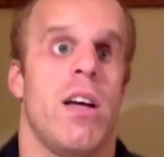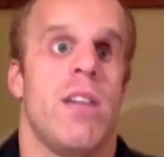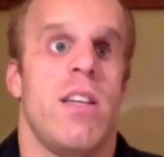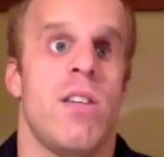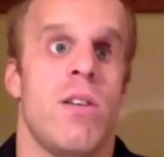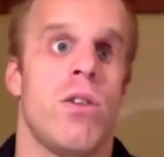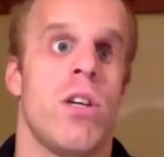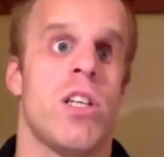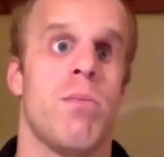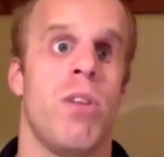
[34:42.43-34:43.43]
decent
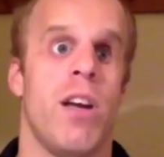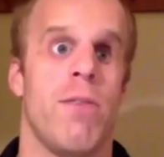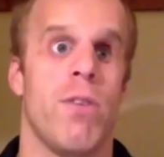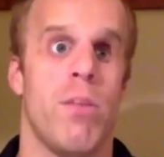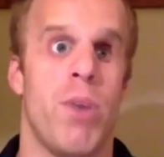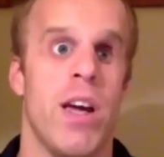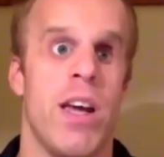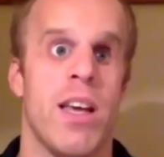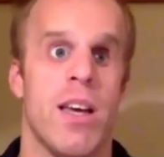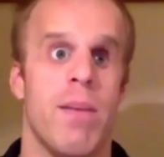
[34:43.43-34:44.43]
nutrition plan for the
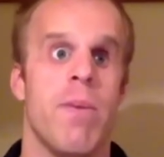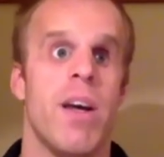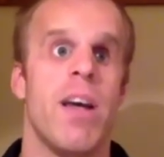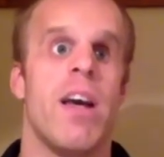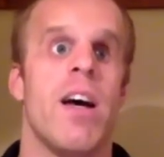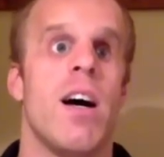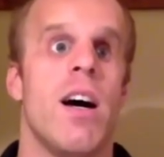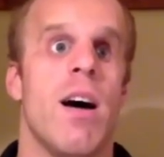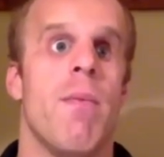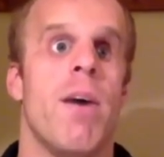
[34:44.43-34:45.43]
bike, and
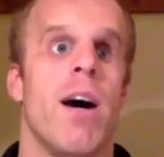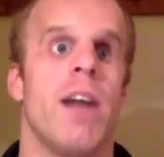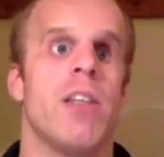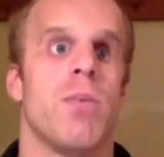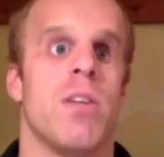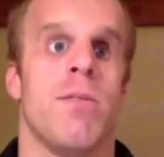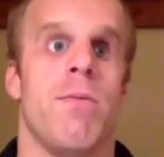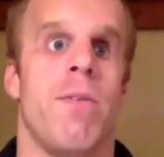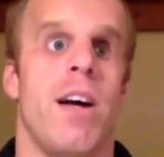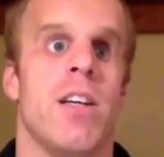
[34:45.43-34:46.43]
I just wasn't
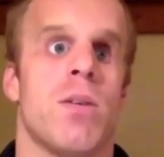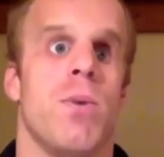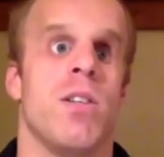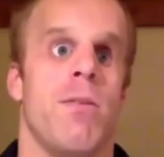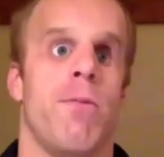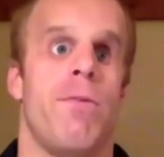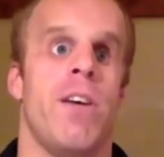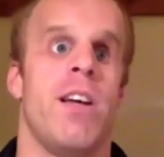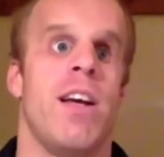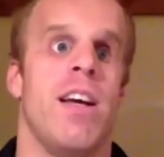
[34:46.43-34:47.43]

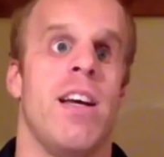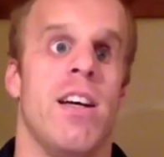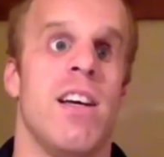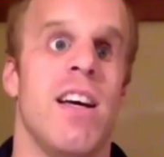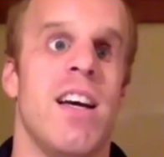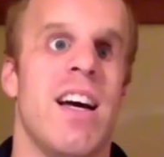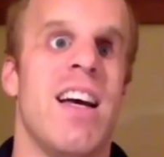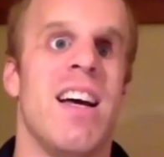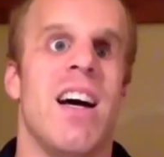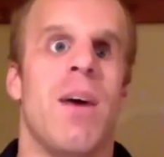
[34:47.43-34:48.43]
fit, and I
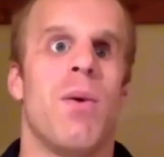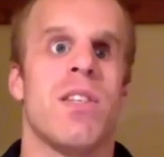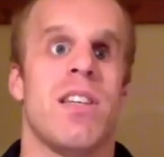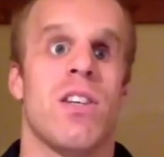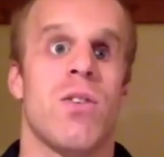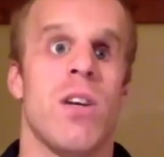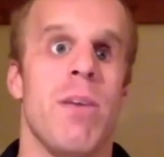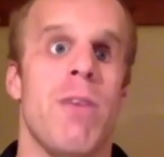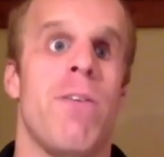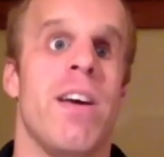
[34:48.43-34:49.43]
wasn't
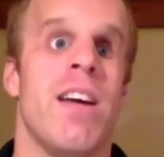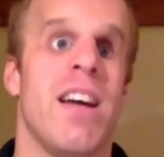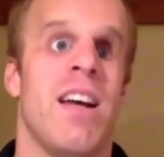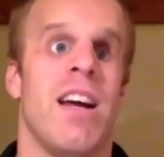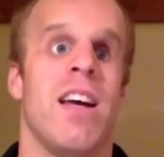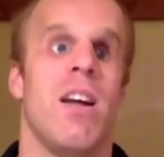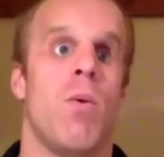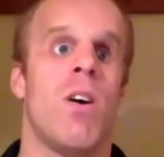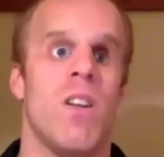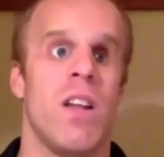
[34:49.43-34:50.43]
extremely fit, and I hit a
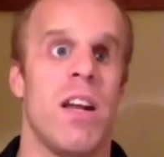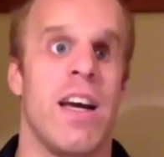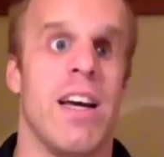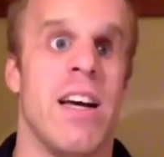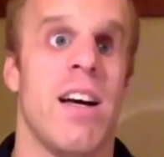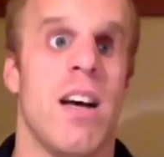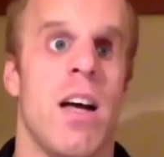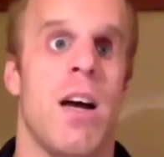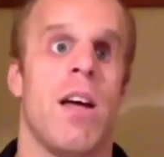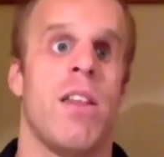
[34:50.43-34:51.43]
wall, and I
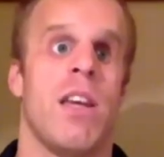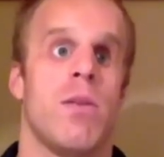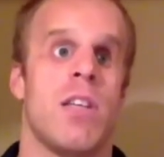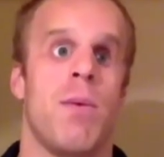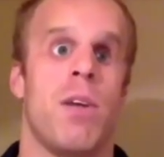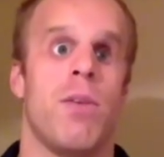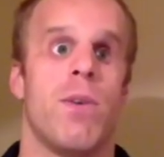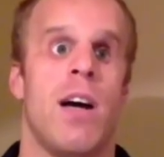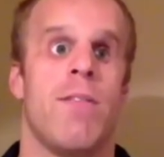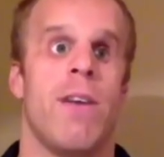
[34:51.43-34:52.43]

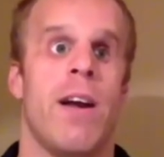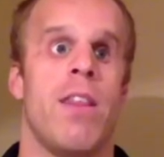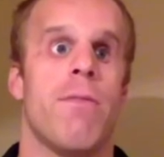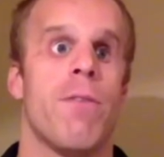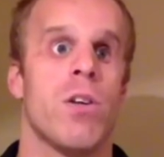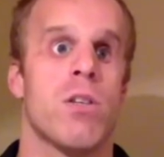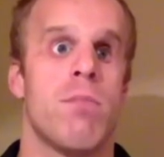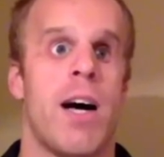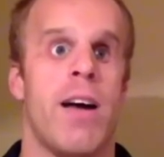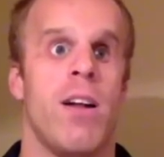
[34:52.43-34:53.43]
ran the first
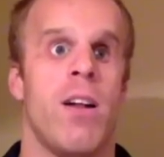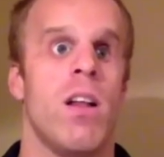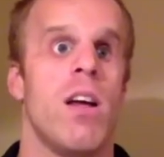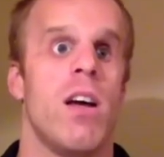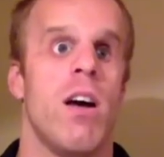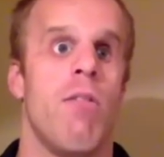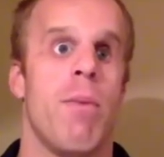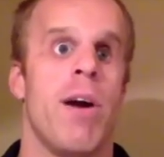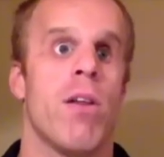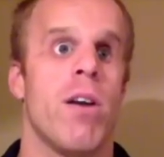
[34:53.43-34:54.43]
mile of the
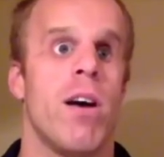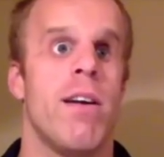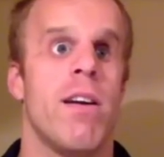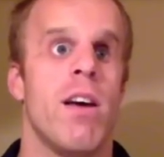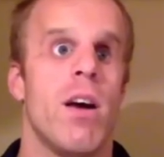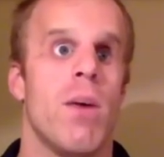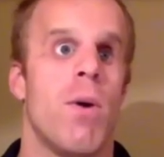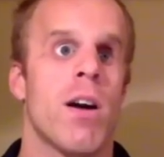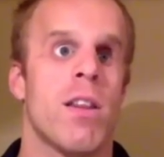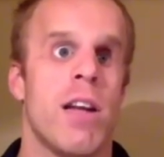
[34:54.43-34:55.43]
marathon,
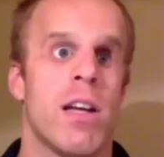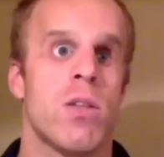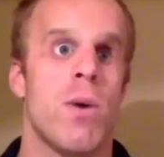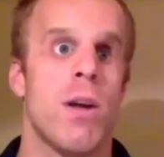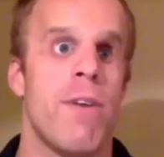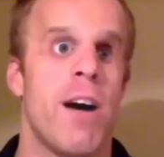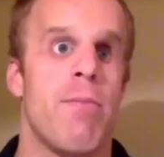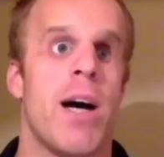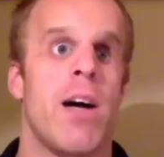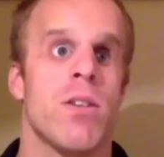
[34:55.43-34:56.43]
walked the next 25
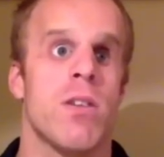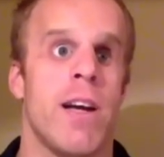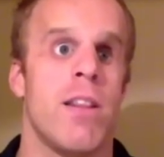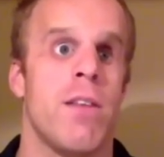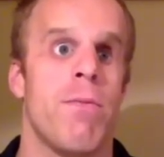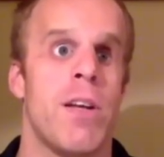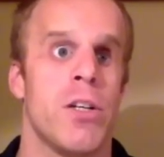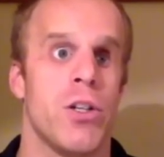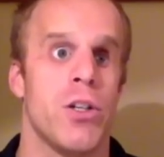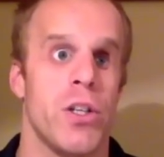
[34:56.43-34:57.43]
miles, and ran the
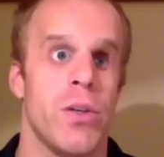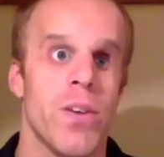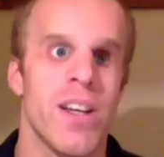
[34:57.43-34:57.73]
finisher shoot.